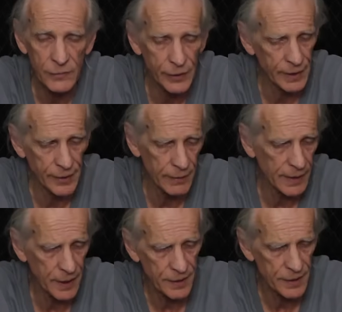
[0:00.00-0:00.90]
You can do
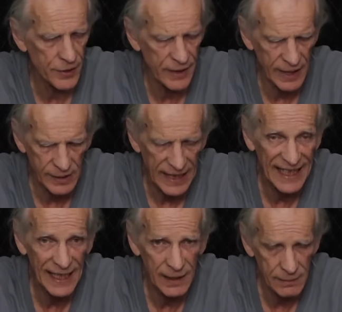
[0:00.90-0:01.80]
it under the strings.
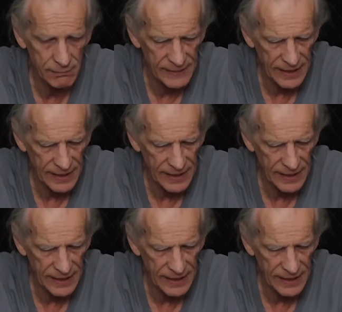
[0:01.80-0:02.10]
And